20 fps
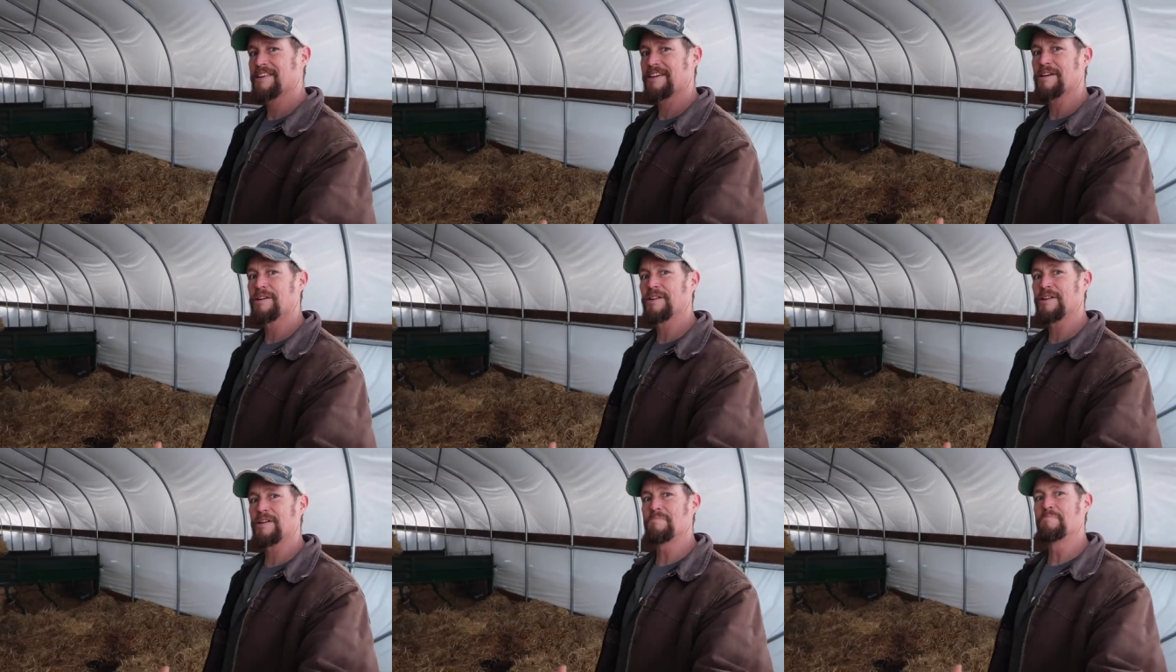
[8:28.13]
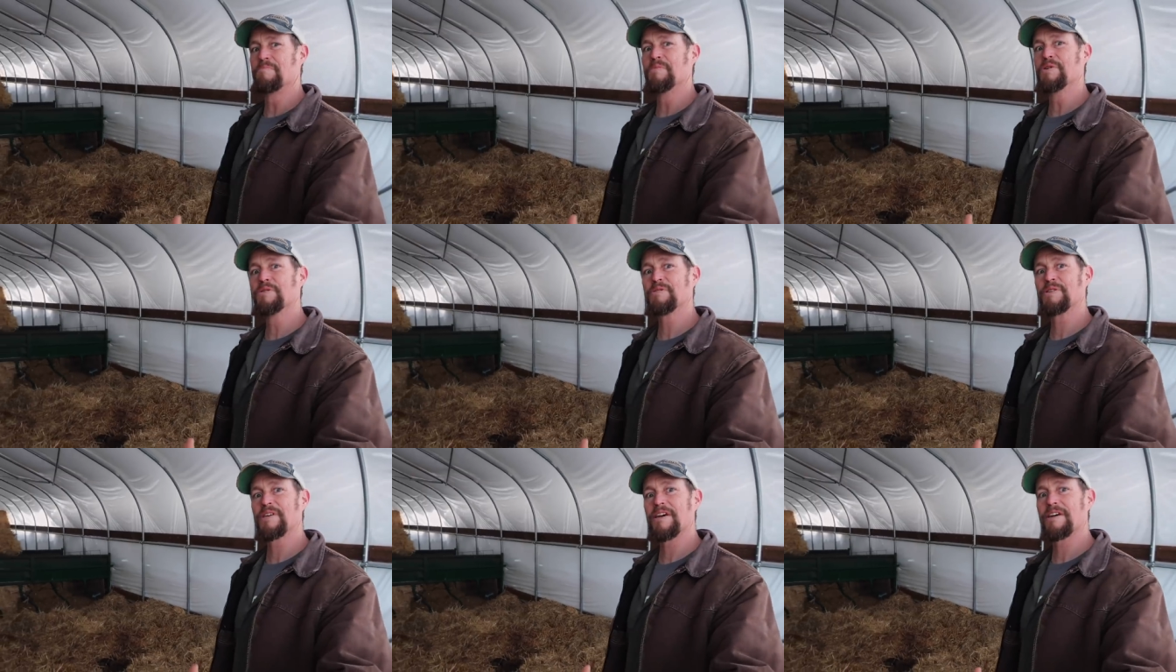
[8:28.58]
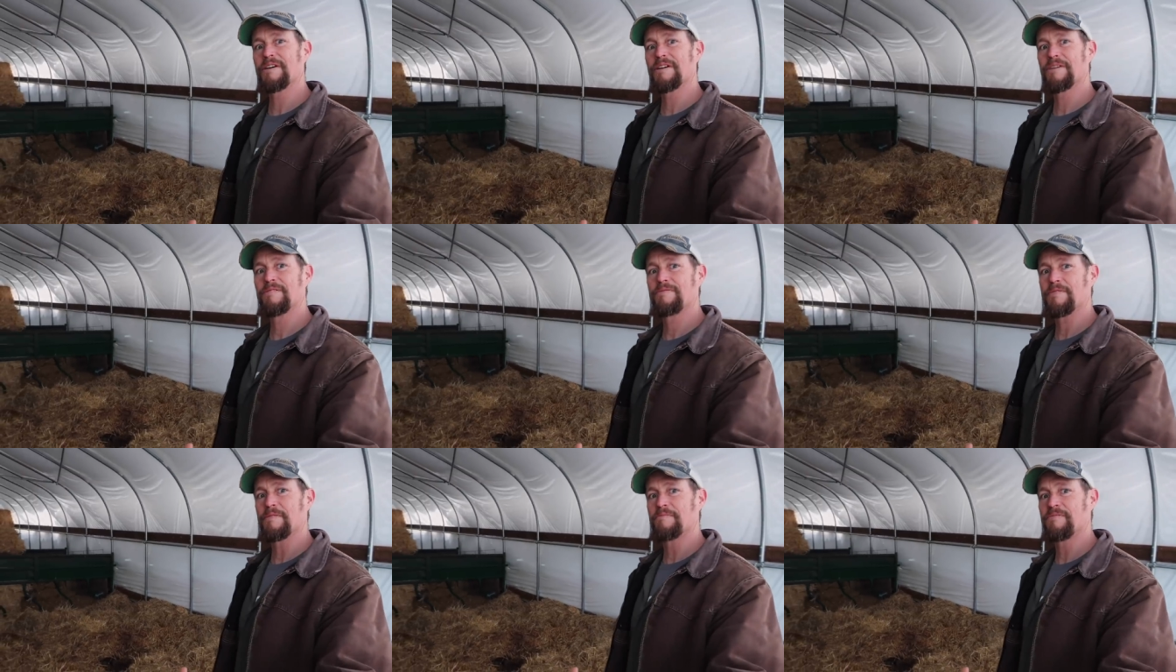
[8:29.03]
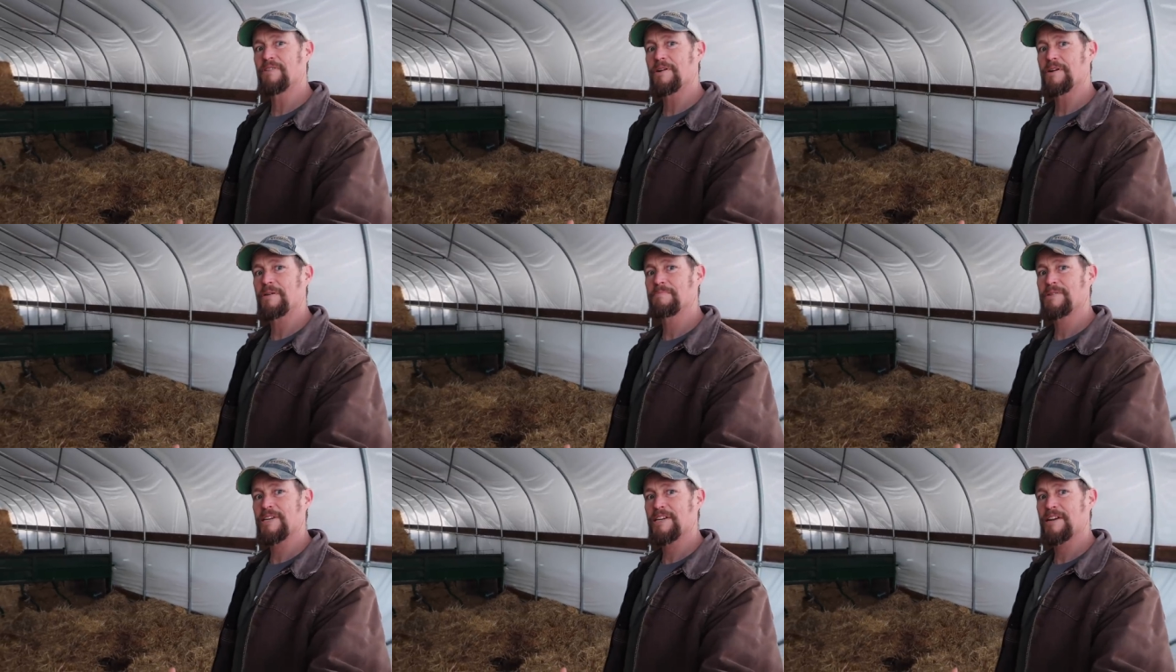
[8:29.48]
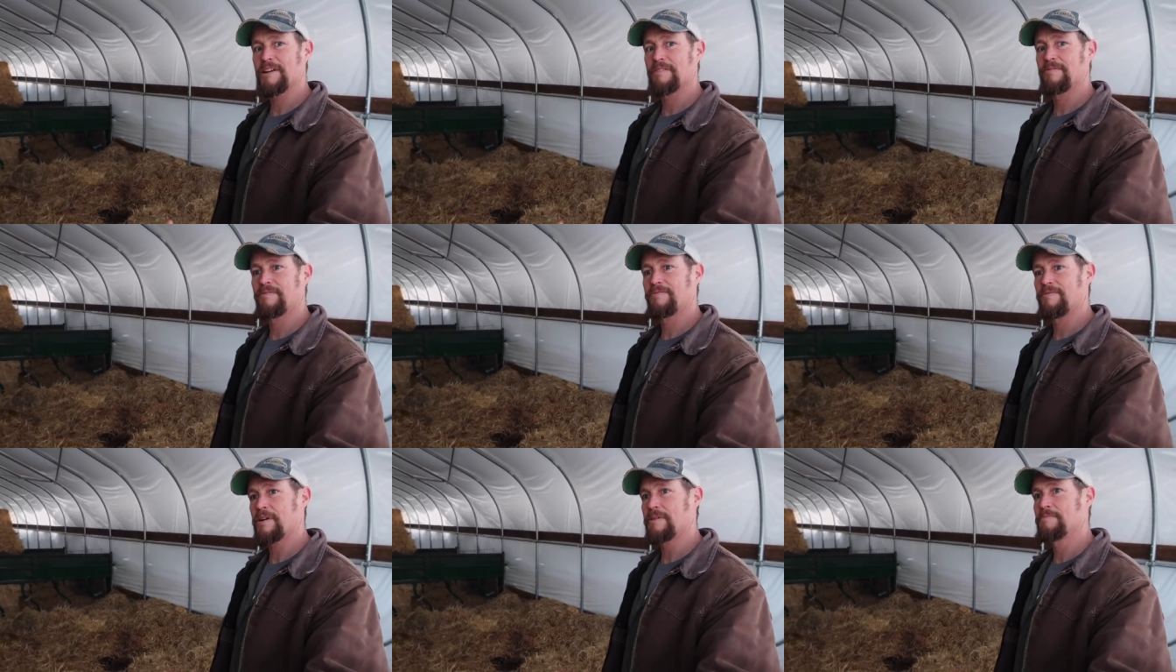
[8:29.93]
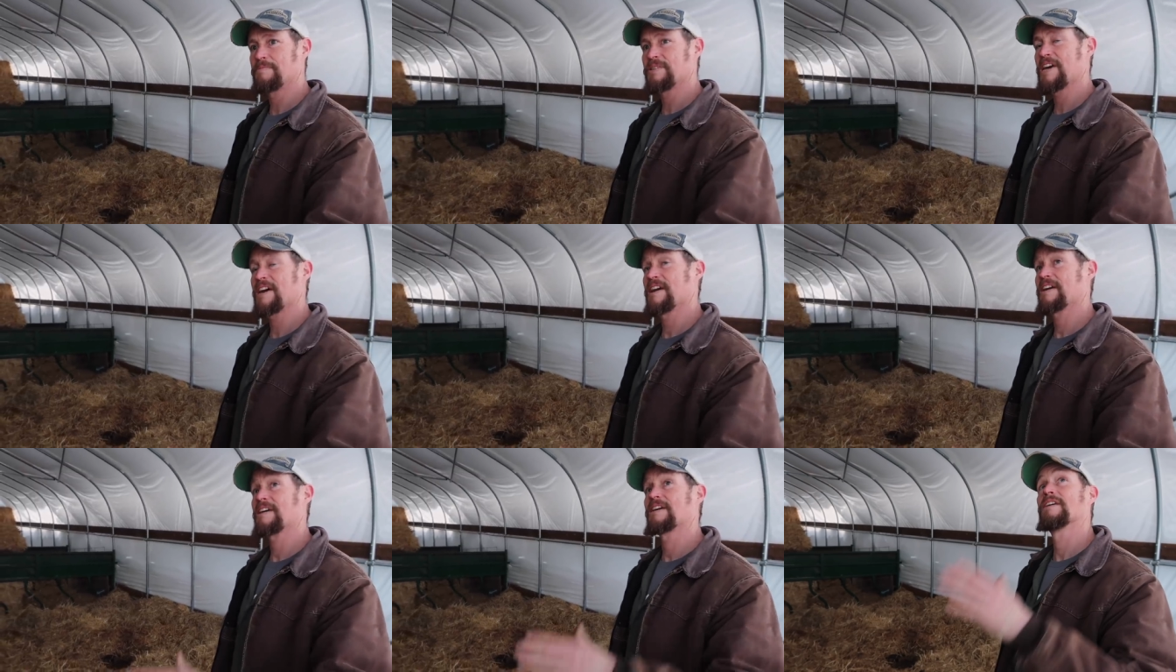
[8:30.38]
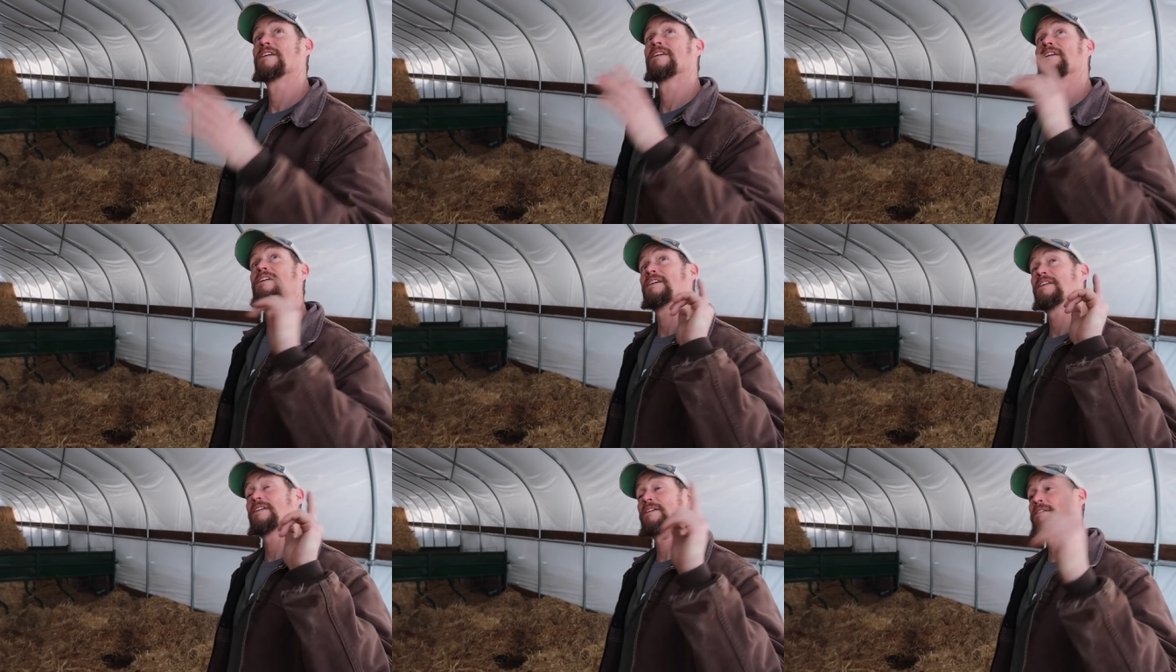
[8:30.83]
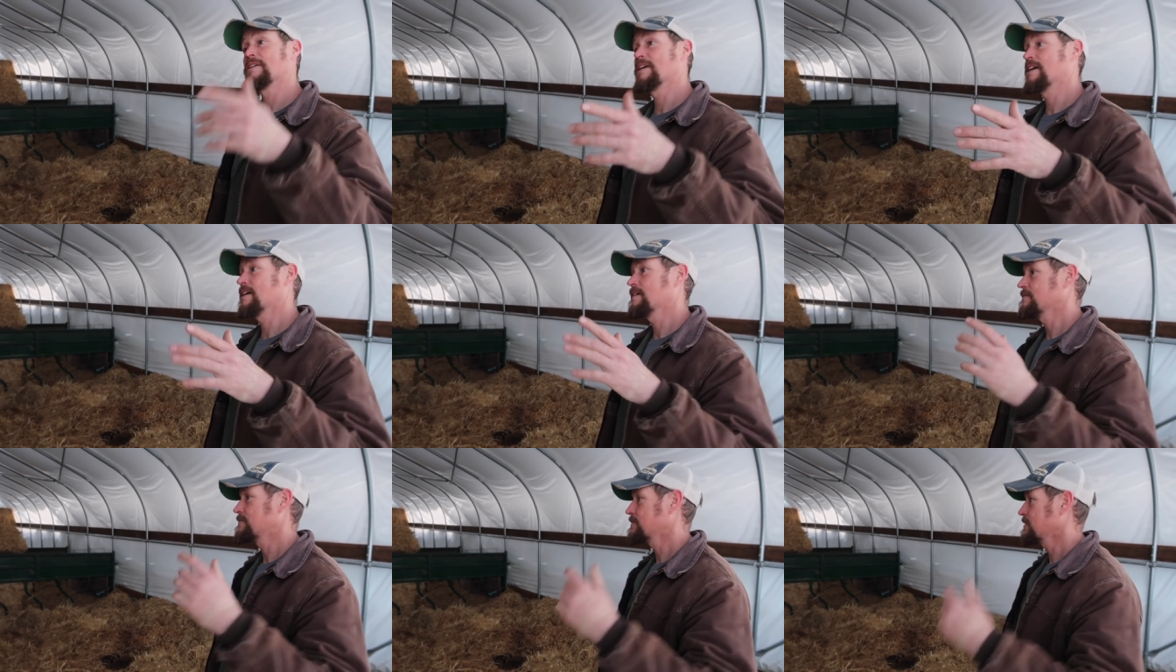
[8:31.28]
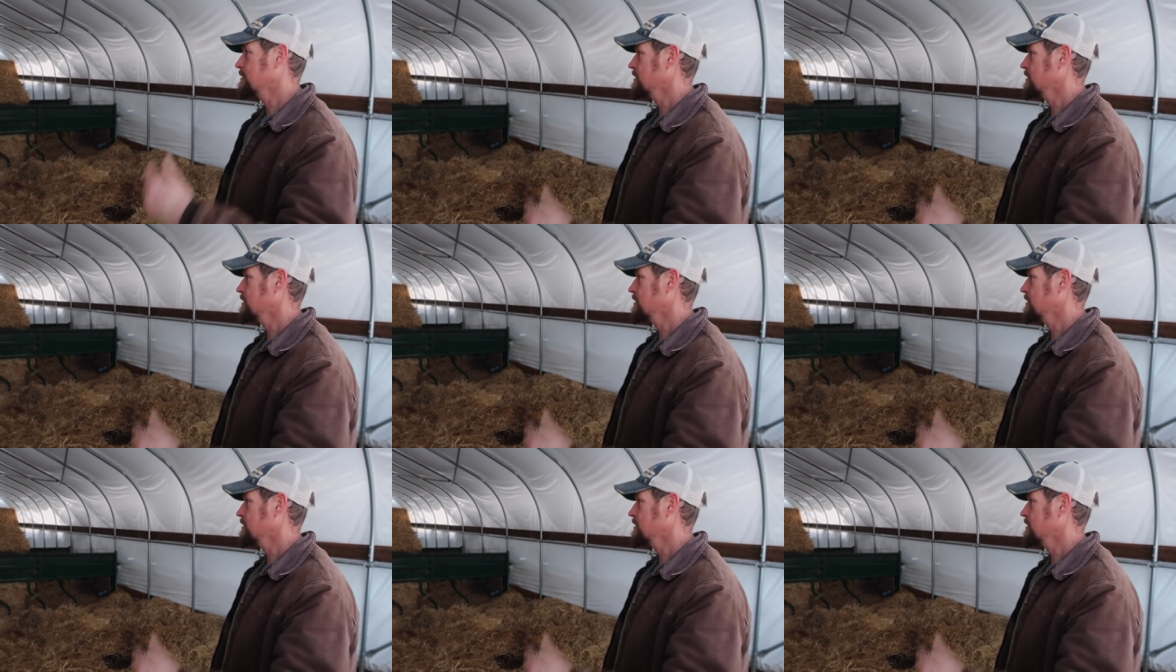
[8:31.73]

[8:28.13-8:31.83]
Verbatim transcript: they call it a Moo-tel from FarmTek. Farm Tech and it'll have